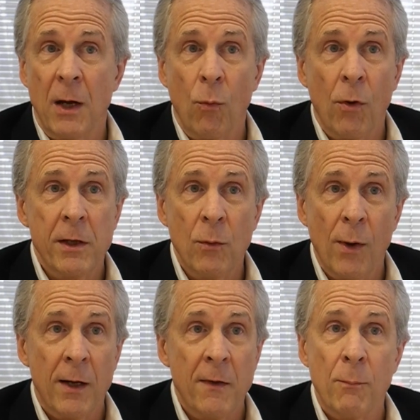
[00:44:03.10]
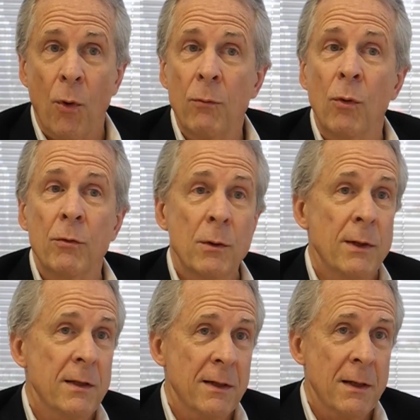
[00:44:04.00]
not working well and the board won't do
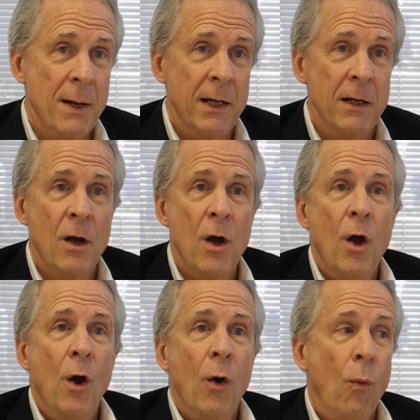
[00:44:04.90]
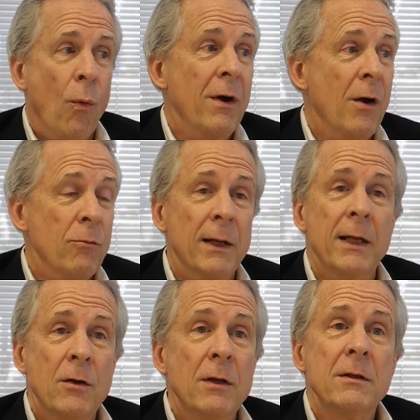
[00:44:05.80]
anything about it. Or a really
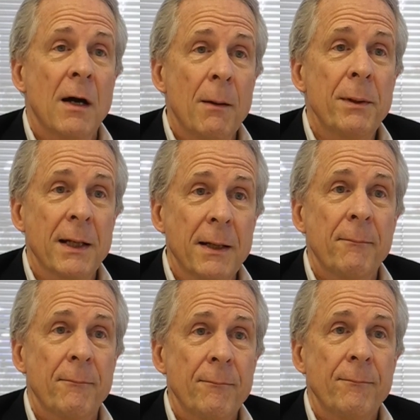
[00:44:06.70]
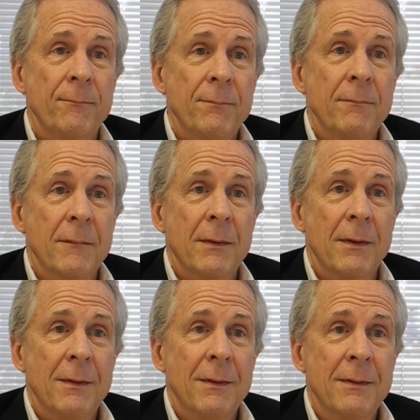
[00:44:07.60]
good company
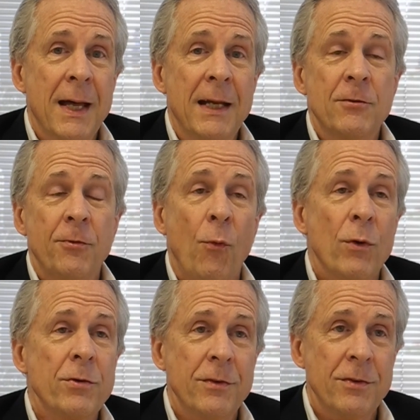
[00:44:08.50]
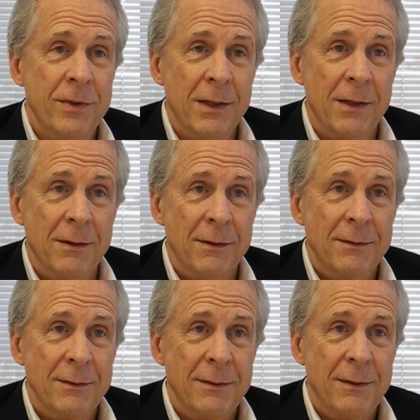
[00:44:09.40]
that is forced to sell,
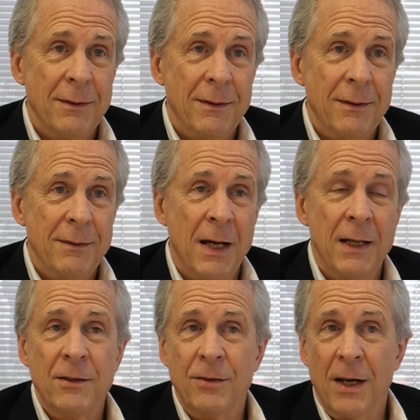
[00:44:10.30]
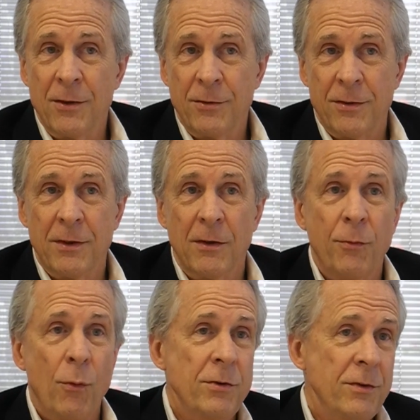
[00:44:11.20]
not desires to sell,
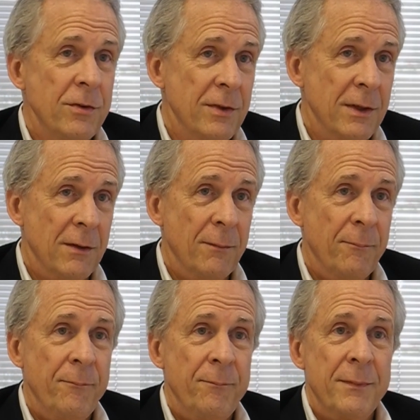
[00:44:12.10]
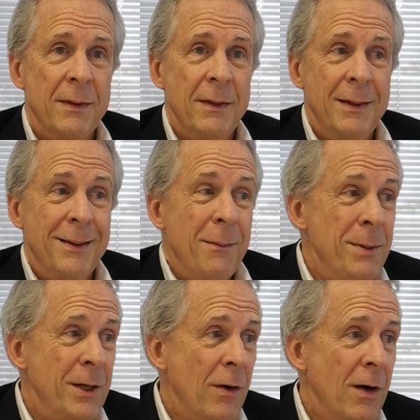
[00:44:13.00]
forced to sell
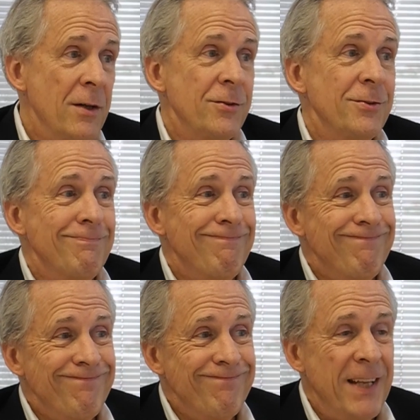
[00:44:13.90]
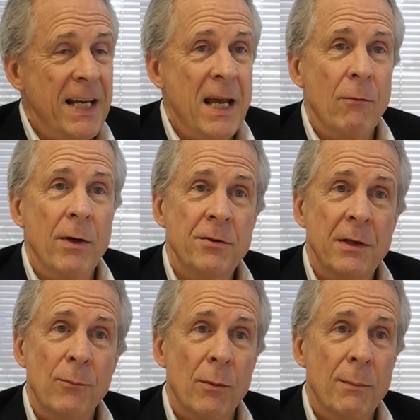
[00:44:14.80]
because they can't raise
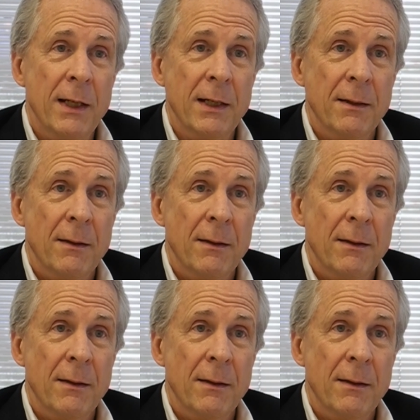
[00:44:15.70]
any more money.